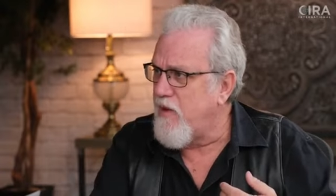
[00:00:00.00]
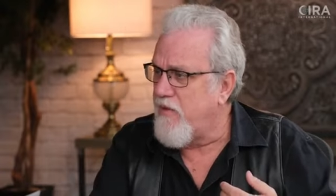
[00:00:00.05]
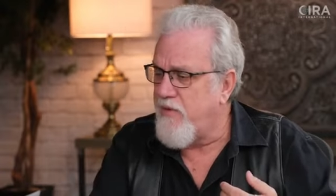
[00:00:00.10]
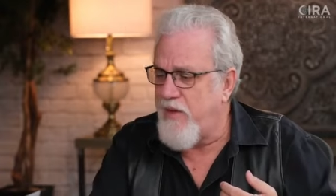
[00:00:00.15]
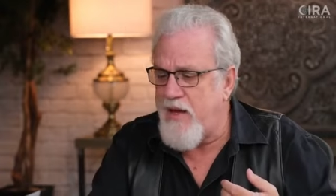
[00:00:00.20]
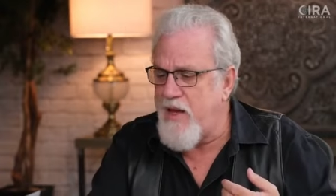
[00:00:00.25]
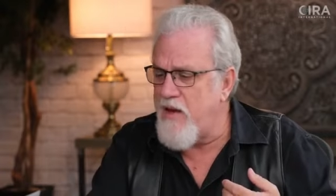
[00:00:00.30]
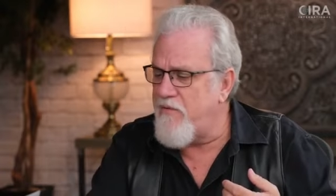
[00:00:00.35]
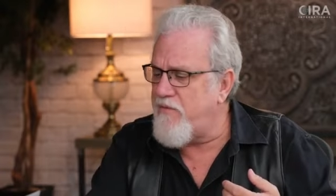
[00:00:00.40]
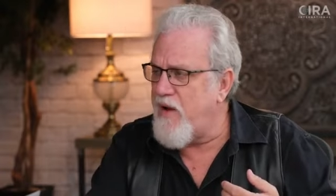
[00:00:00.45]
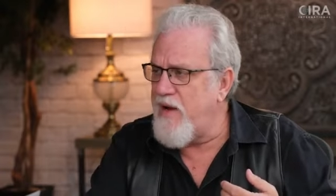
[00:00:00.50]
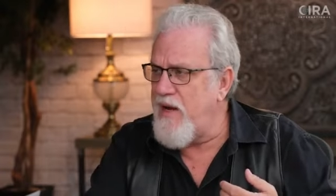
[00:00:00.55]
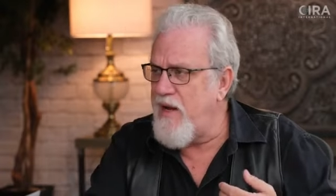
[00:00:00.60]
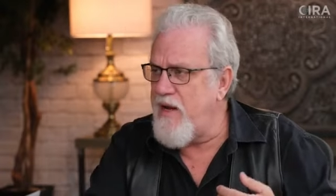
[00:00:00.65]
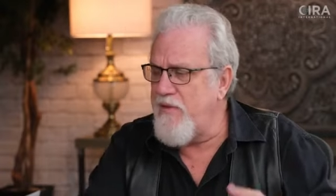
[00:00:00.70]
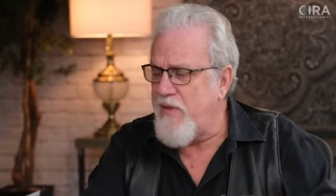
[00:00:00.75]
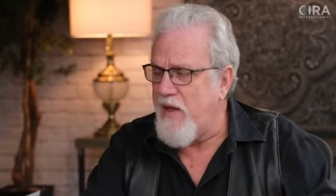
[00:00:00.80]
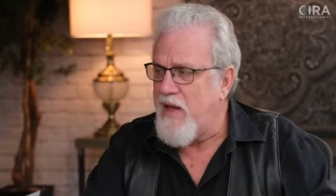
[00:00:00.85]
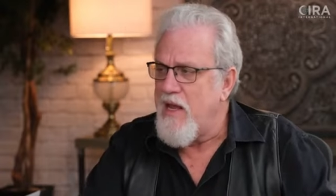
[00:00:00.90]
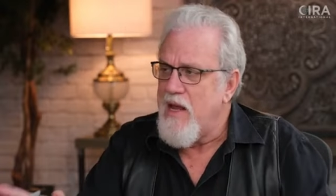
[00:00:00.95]
They can't find
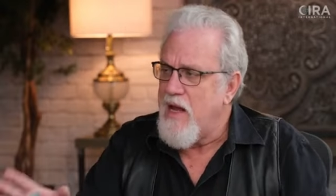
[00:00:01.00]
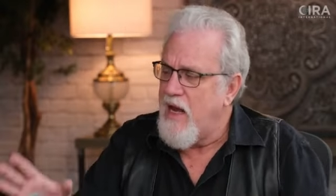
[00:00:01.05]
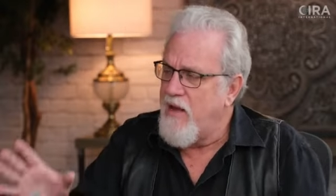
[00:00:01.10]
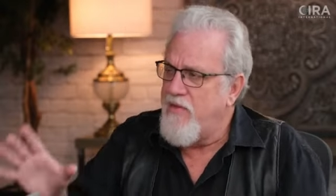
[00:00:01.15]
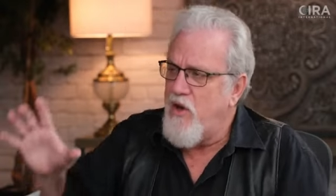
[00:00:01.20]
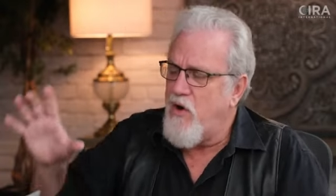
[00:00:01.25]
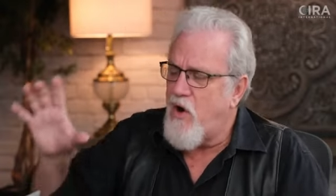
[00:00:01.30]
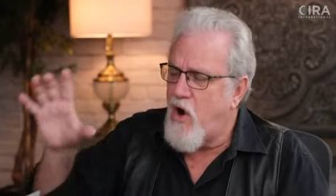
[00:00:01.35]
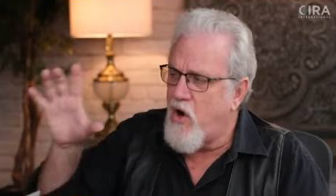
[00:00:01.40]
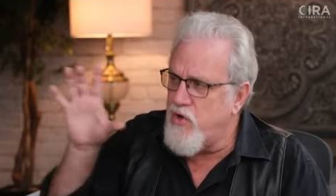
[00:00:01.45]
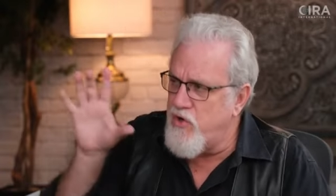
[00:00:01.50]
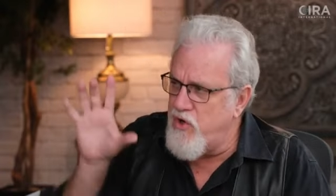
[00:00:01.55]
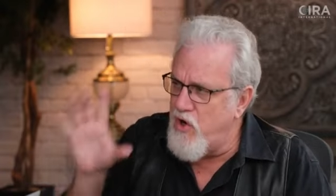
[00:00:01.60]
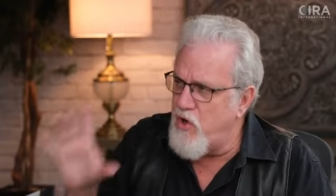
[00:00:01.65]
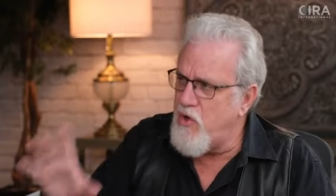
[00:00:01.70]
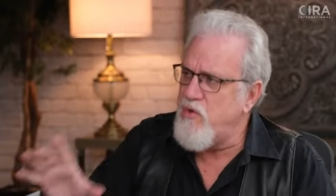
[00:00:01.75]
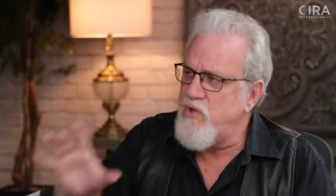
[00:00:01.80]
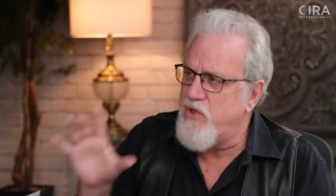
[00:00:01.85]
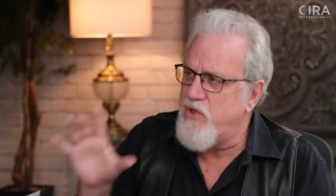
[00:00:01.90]
anything. And there are no